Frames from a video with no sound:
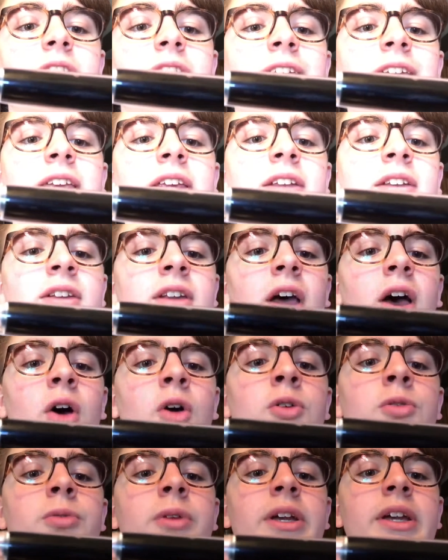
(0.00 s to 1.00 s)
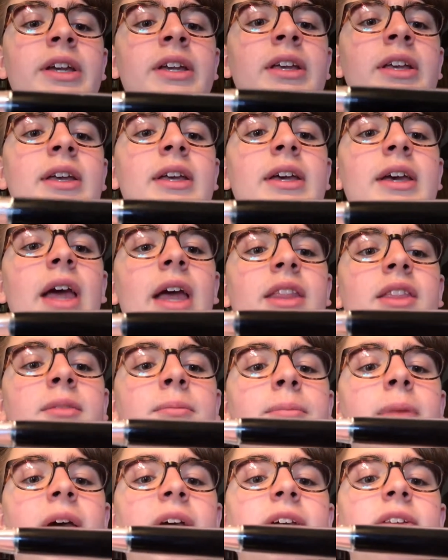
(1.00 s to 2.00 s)
a hidden O-ring at the
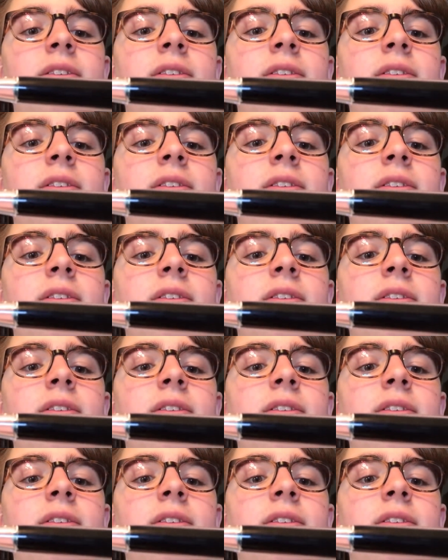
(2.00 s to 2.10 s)
back